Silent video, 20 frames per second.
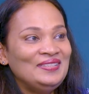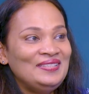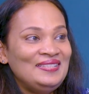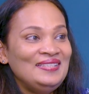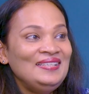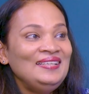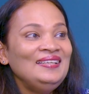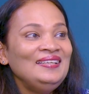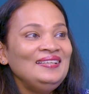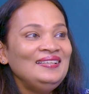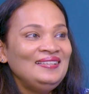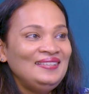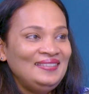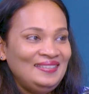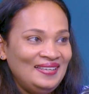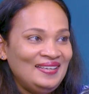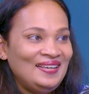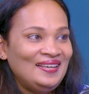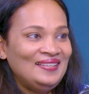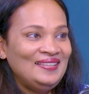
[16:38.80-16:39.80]
See,
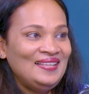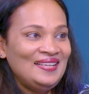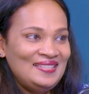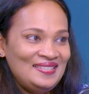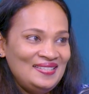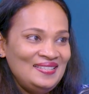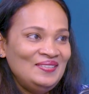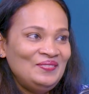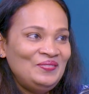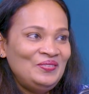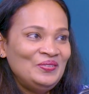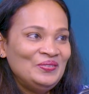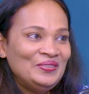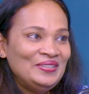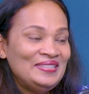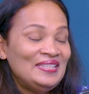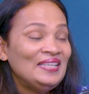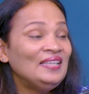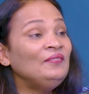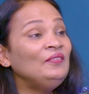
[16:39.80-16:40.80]
yeah, that's the
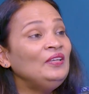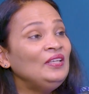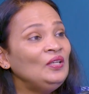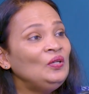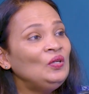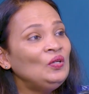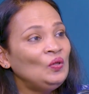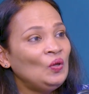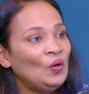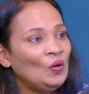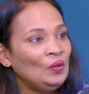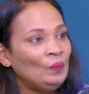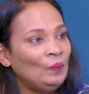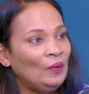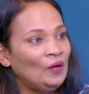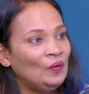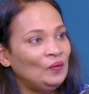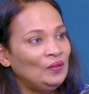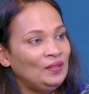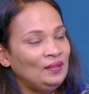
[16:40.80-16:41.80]
influence, and we need to talk
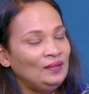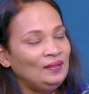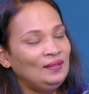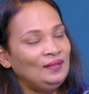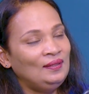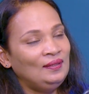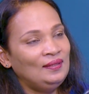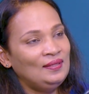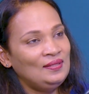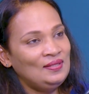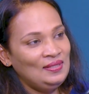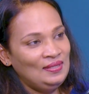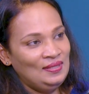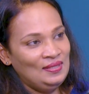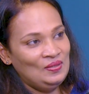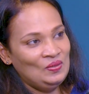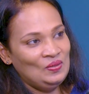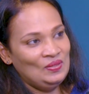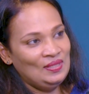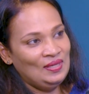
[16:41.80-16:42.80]
about it in
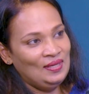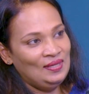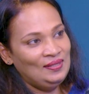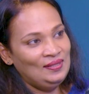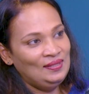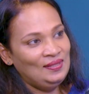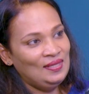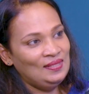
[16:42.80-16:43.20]
the society.